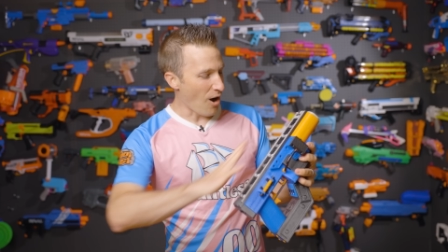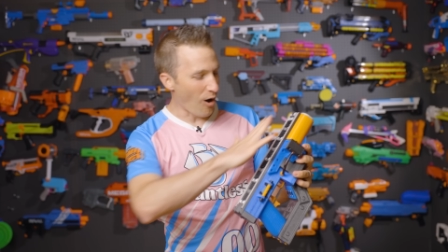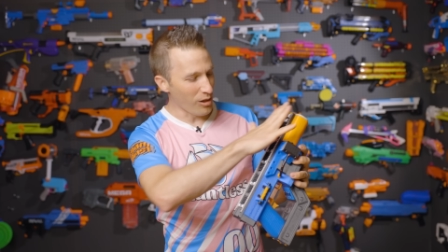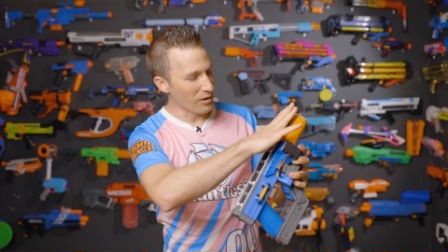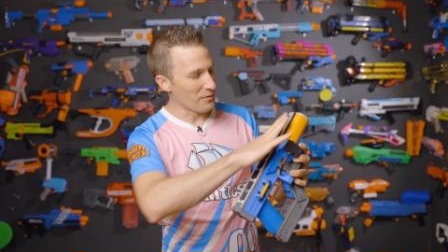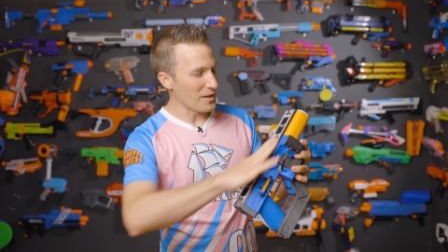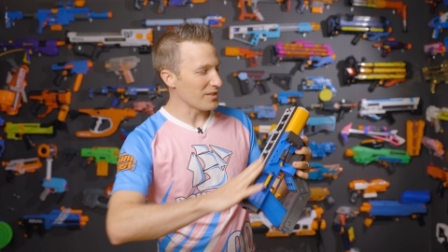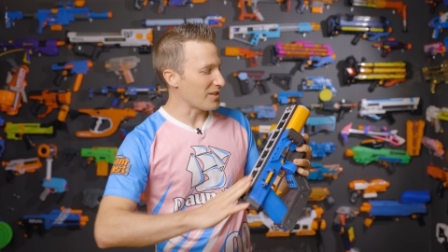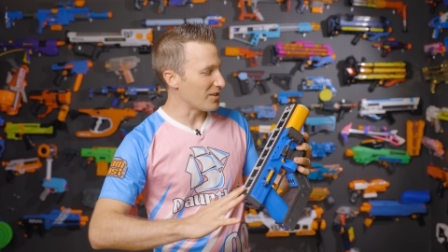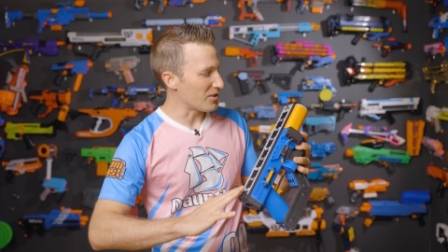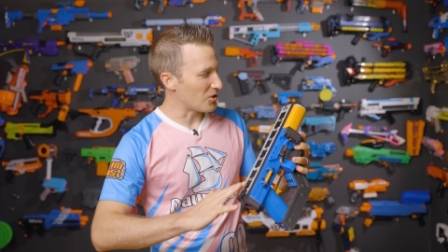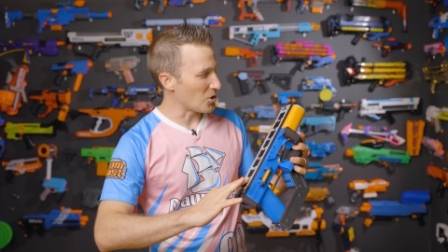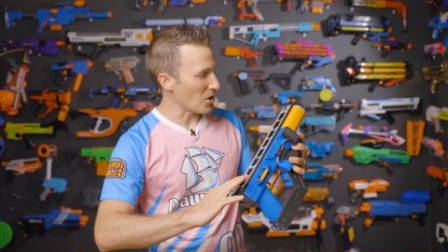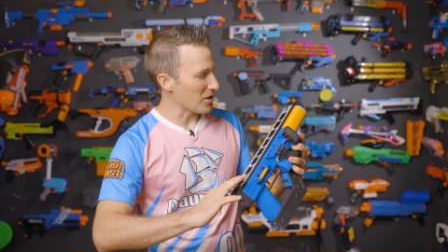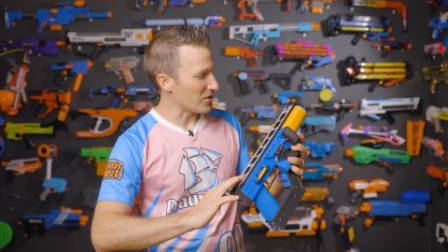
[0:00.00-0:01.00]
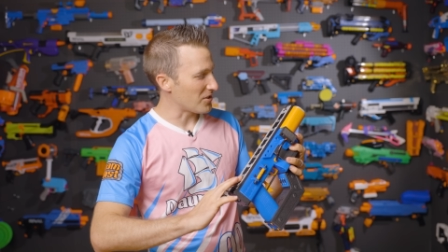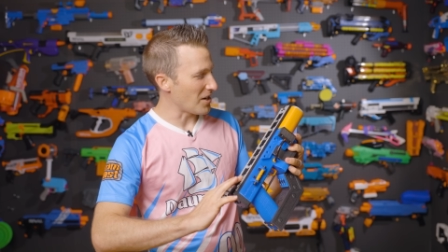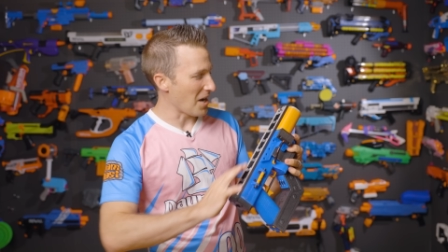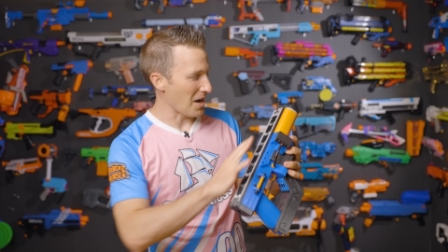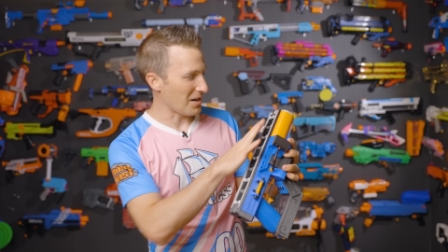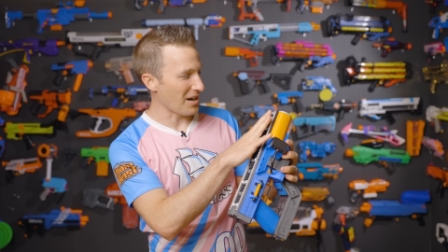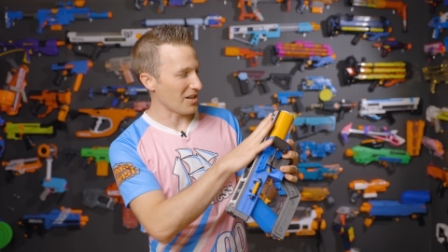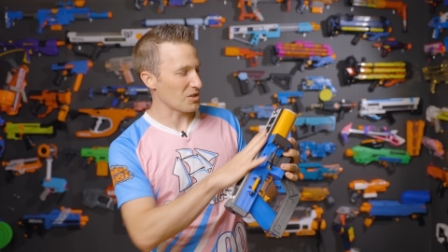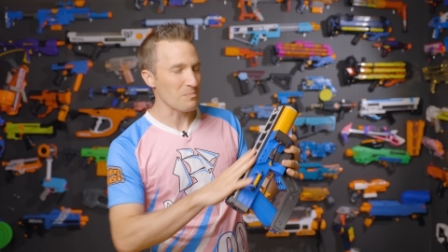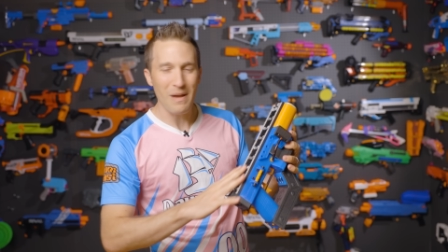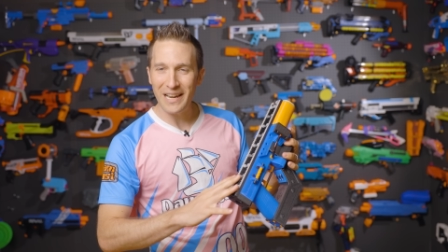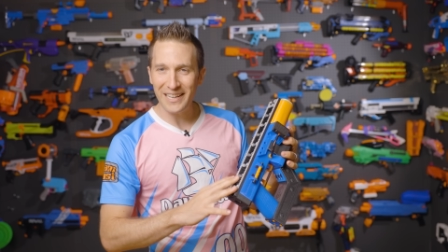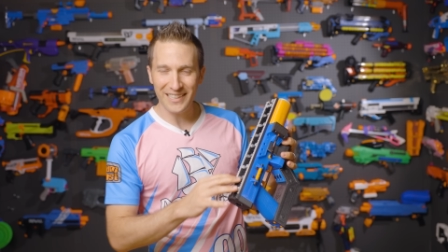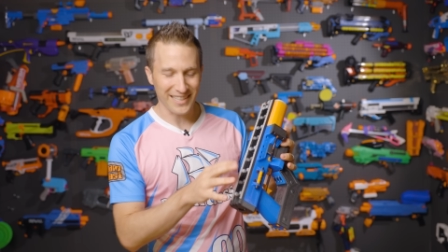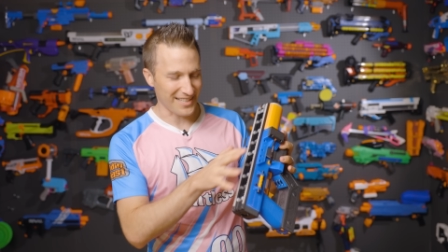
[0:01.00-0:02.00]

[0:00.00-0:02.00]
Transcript: All of this is just uh, cosmetic.